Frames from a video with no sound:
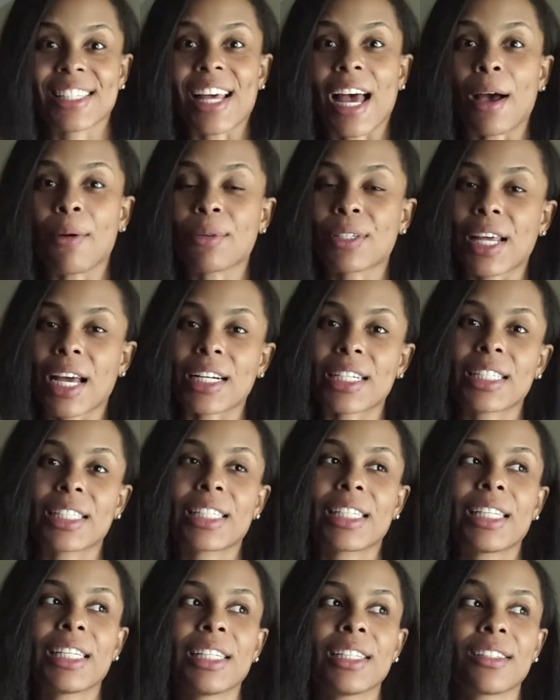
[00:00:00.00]
I was
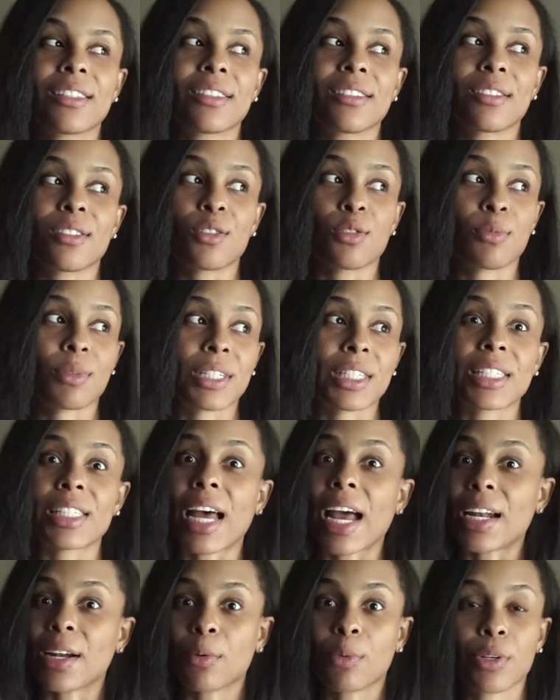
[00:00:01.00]
actually super
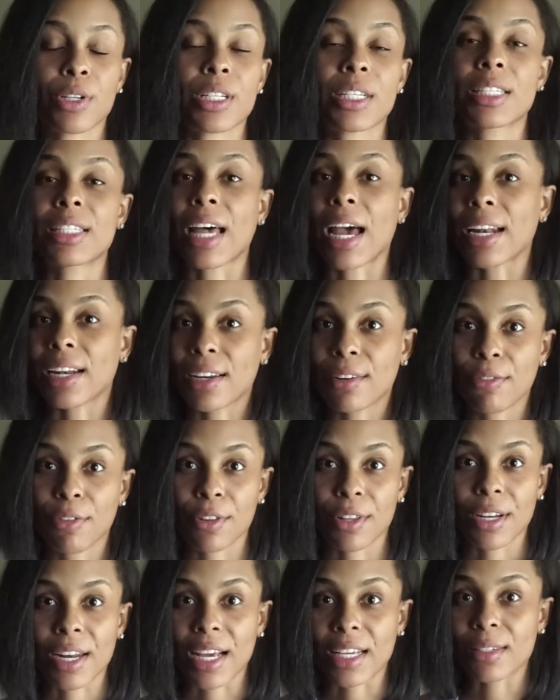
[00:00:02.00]
excited. We're excited for
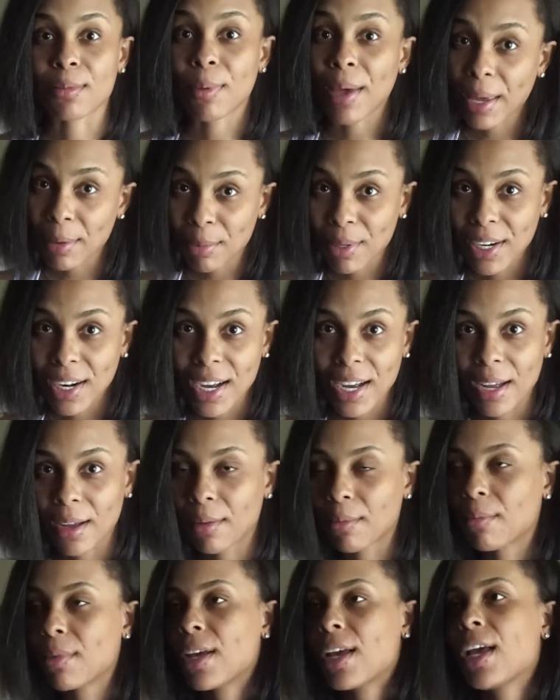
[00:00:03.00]
the next baby to
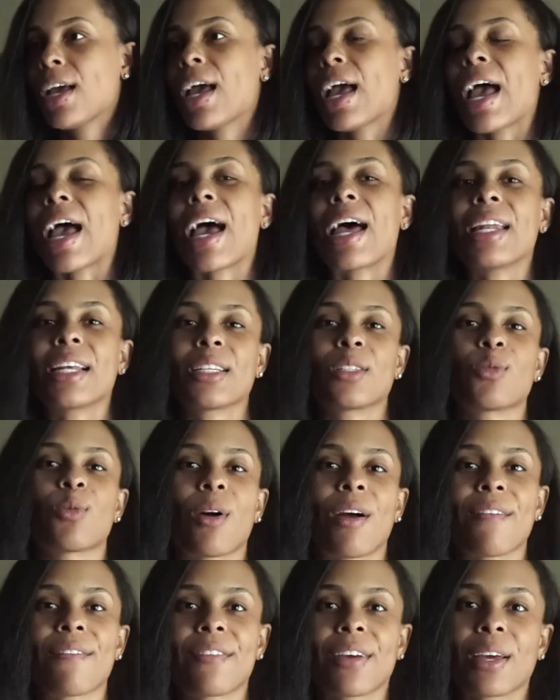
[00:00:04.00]
come, adding to
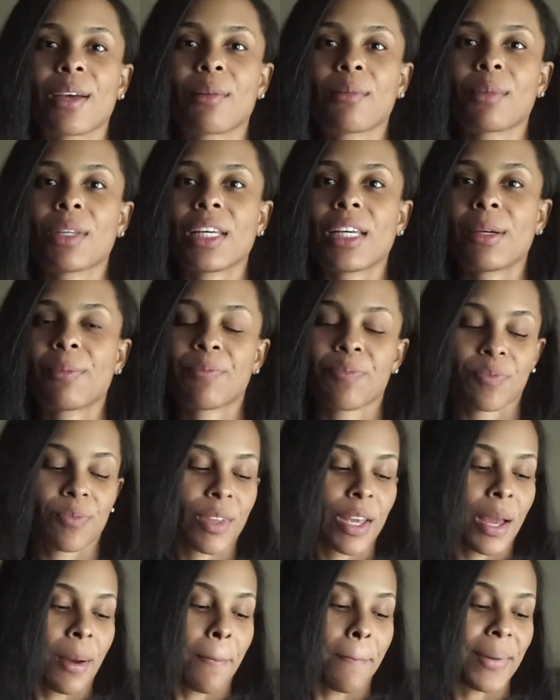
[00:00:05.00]
our family.
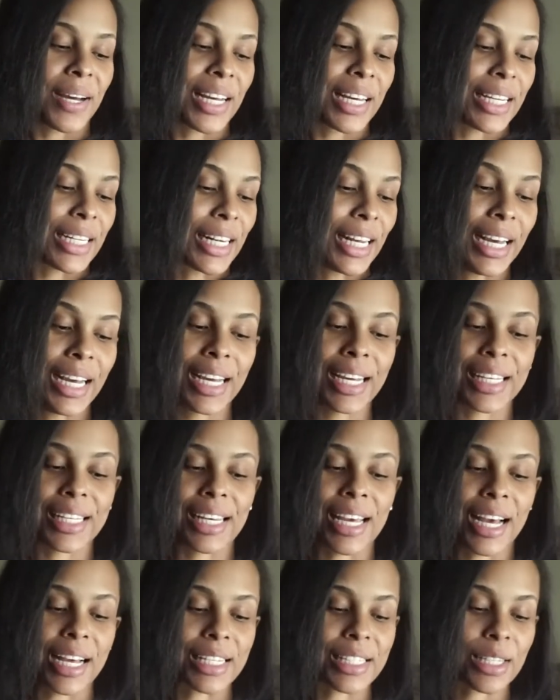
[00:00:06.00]
But
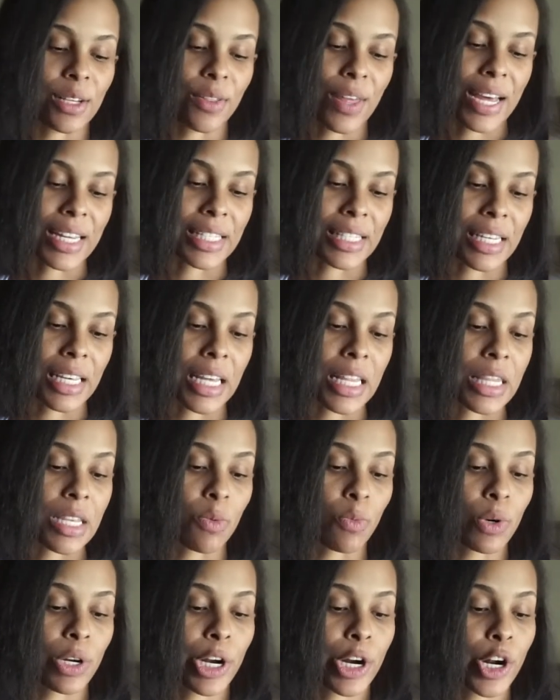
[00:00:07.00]
yeah, so that's it. And then
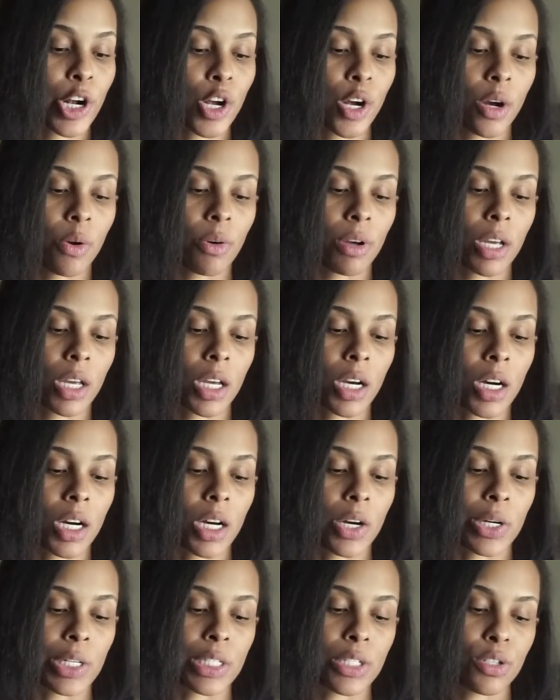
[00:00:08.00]
we are going
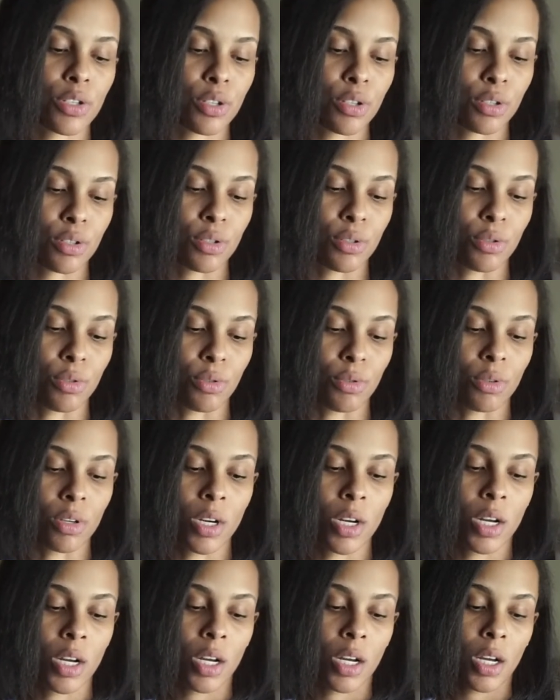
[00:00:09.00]
on to
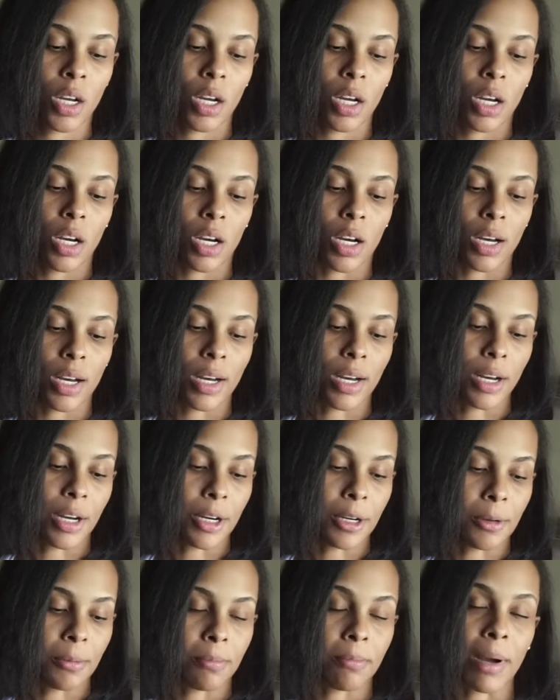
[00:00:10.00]

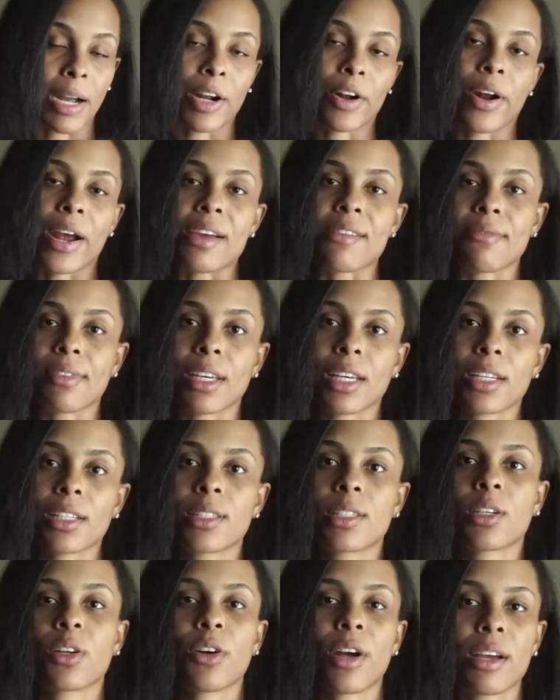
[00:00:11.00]
my
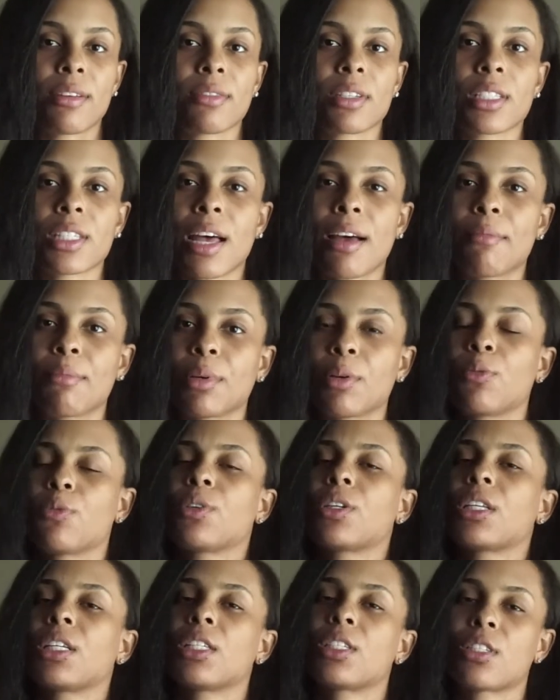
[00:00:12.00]
cravings. The cravings have been
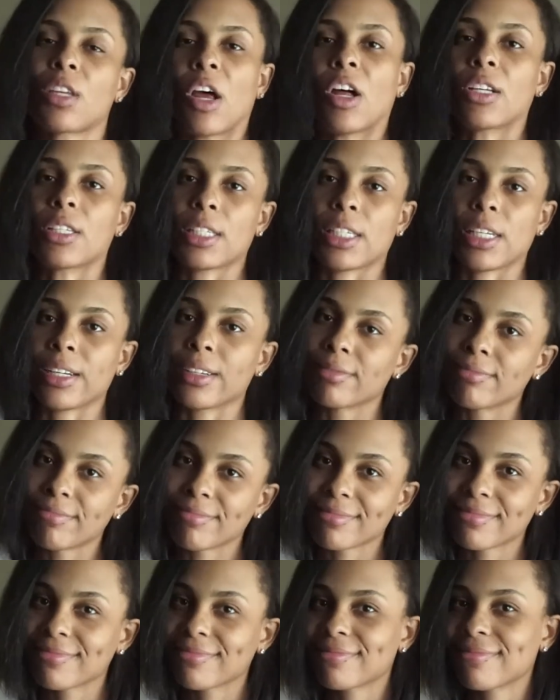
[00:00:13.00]
really salty,
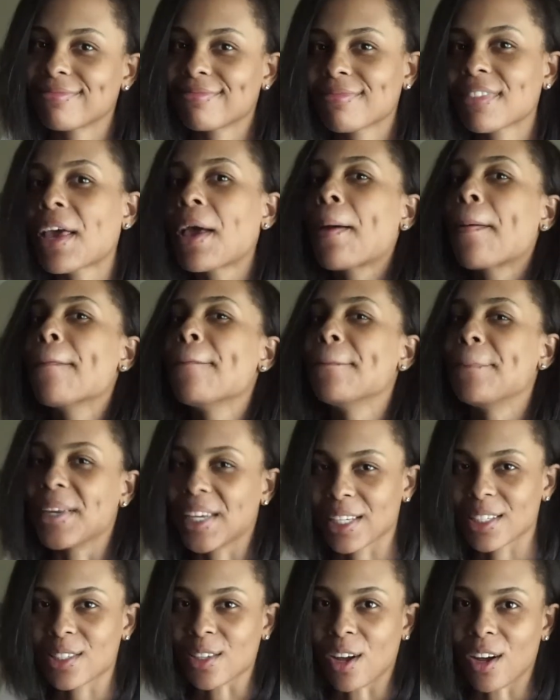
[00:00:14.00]

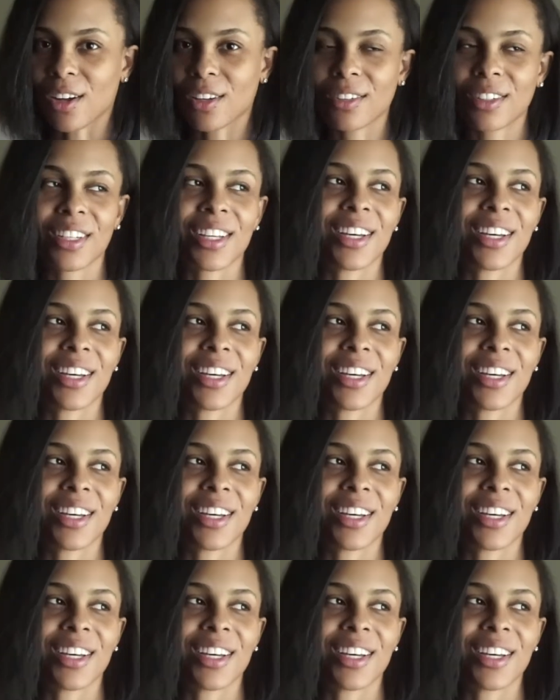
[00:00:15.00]
big salt.